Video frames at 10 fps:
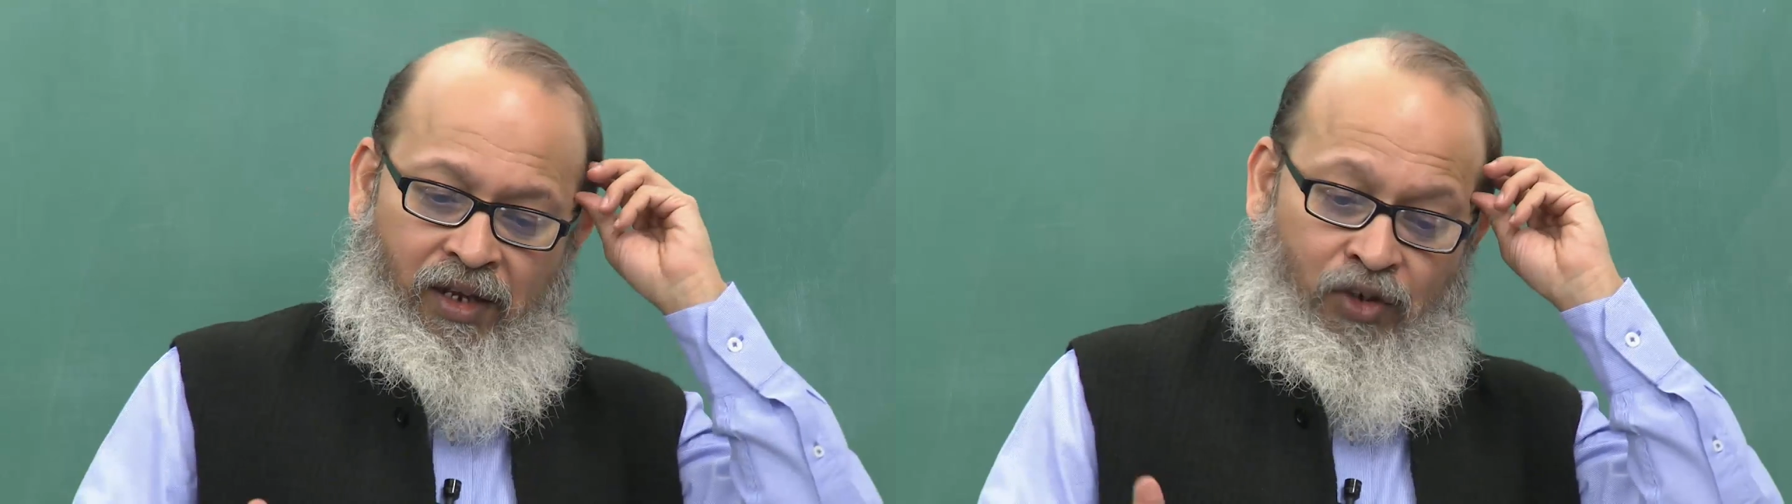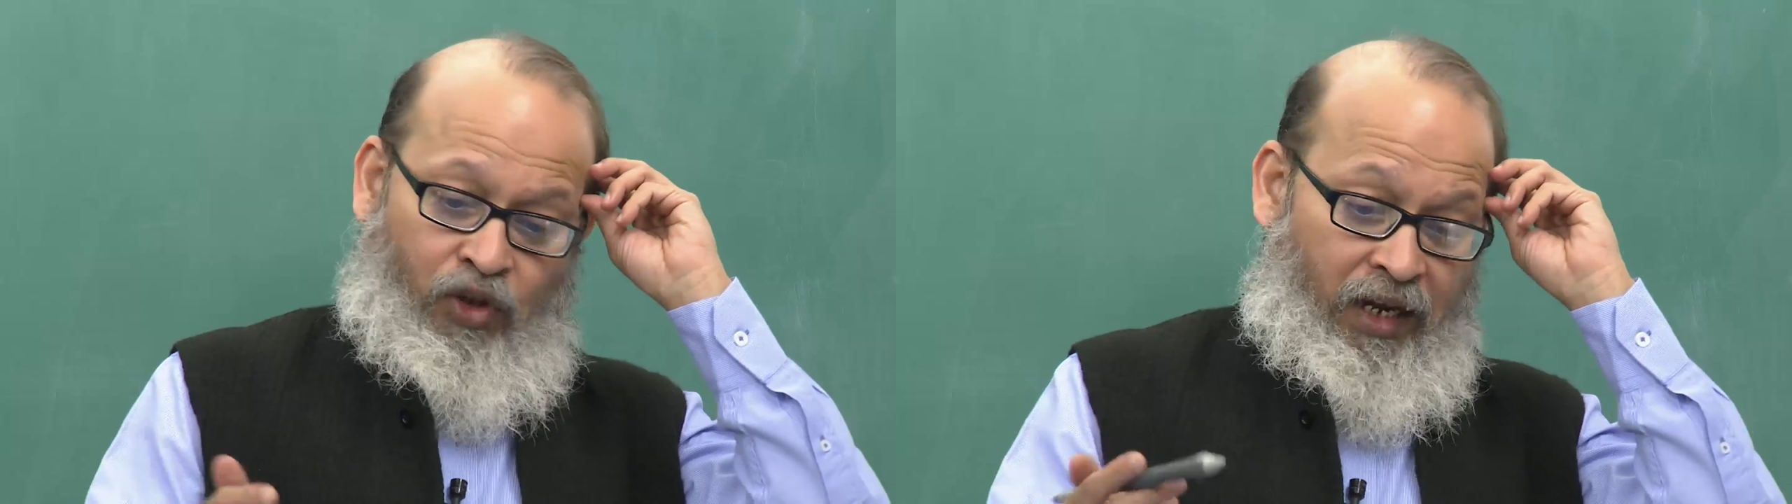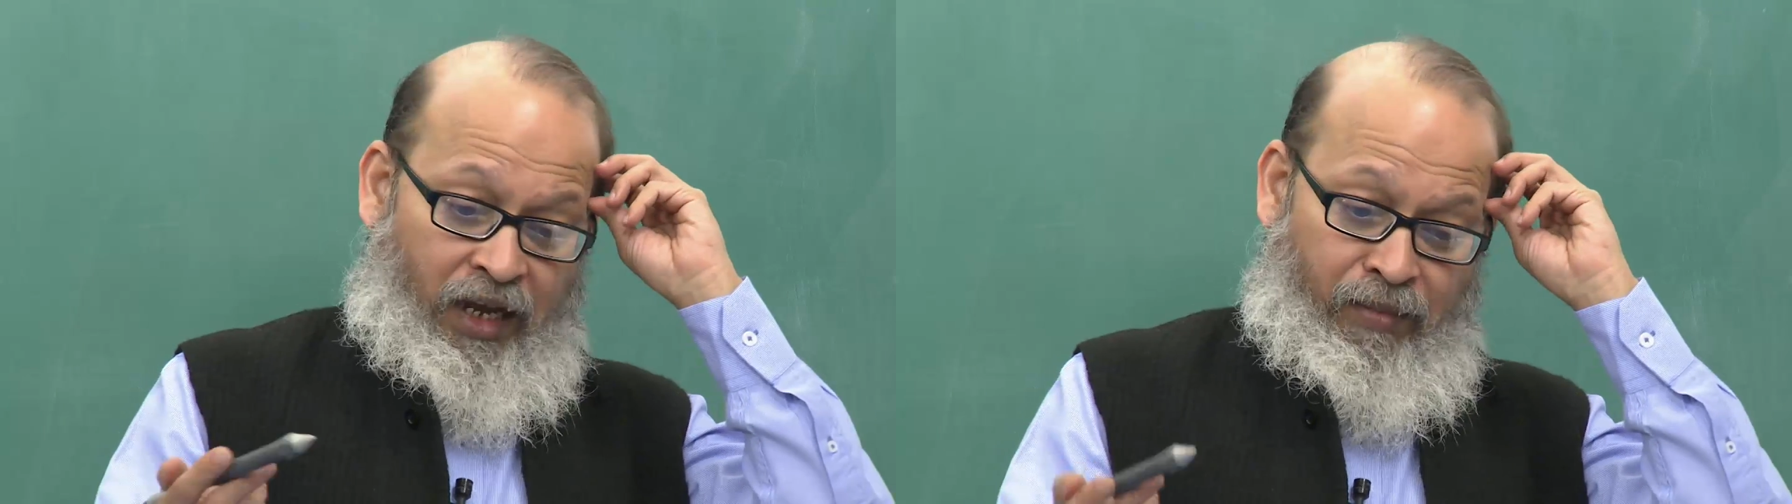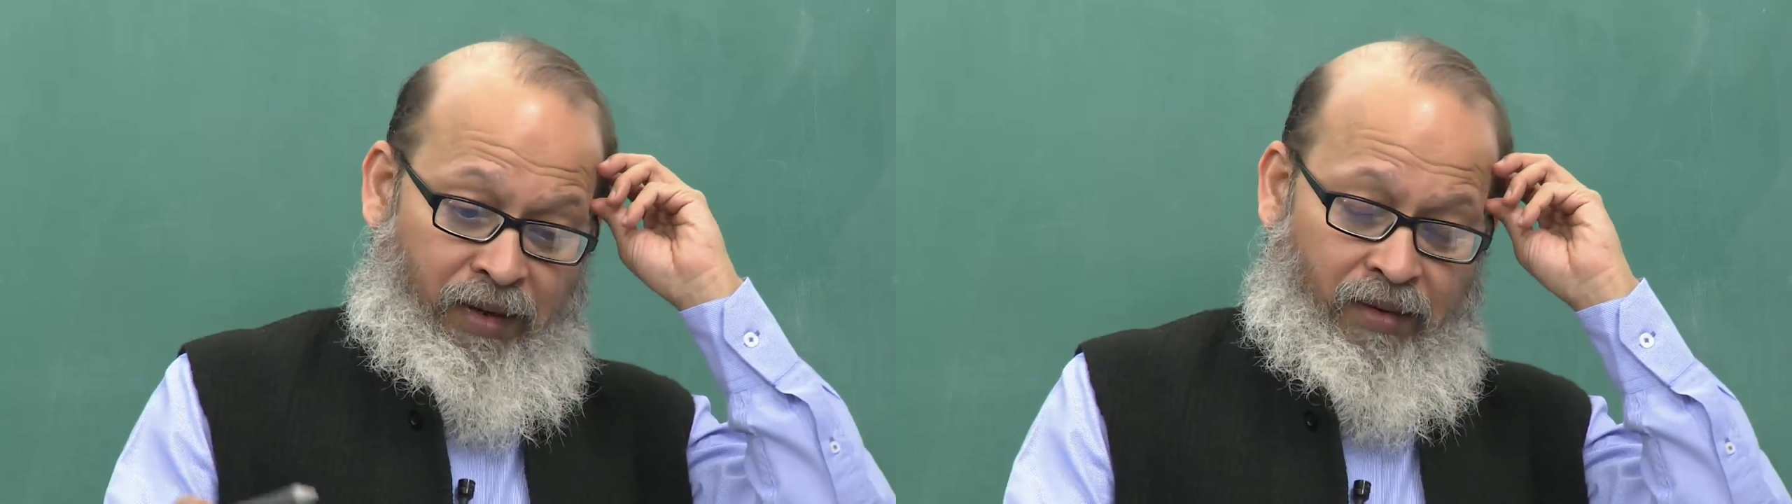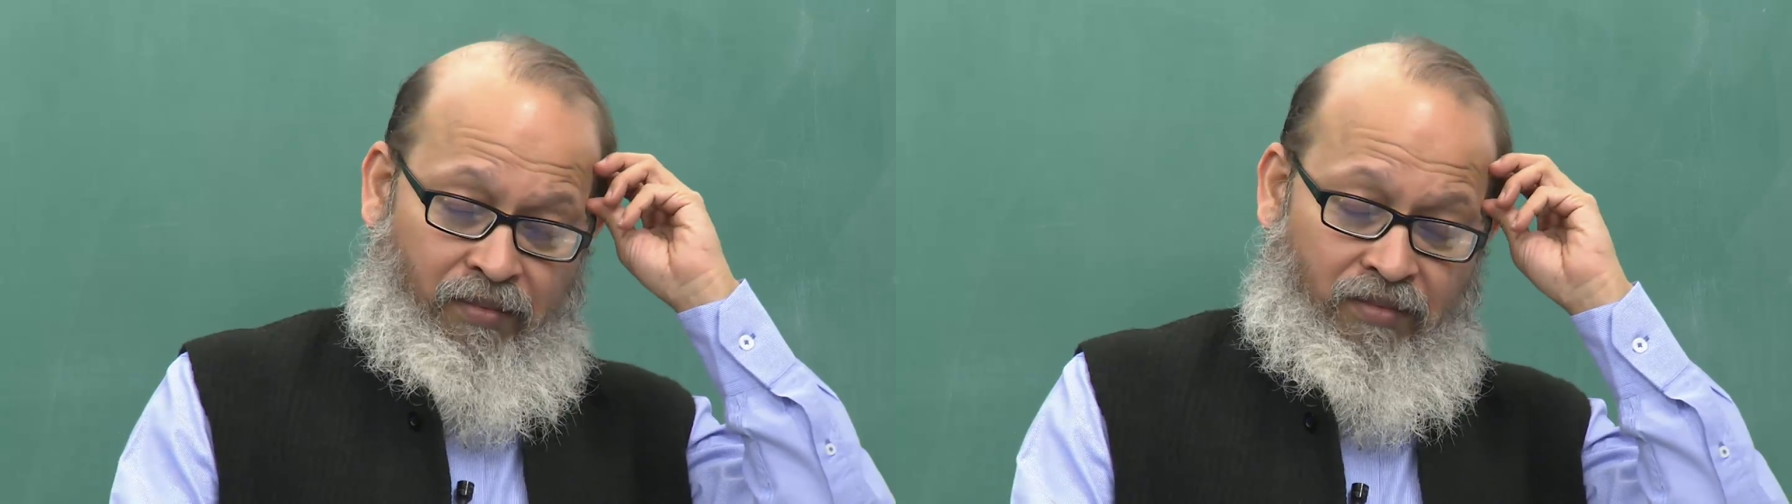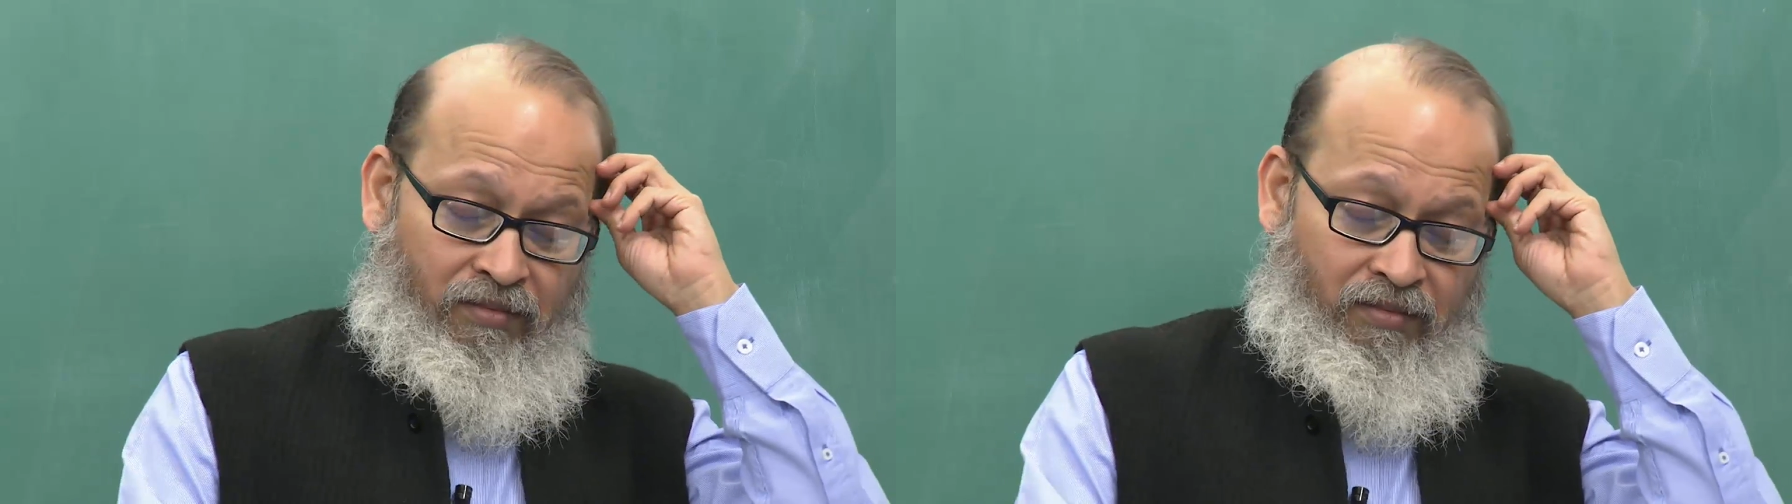So, they can be,